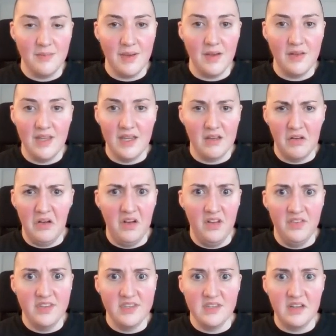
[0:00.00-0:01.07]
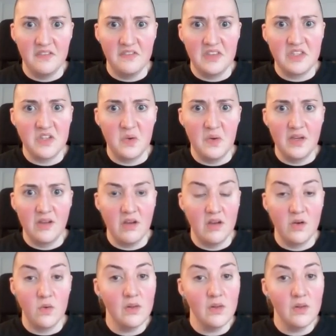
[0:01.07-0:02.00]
about like all the stuff that's going on.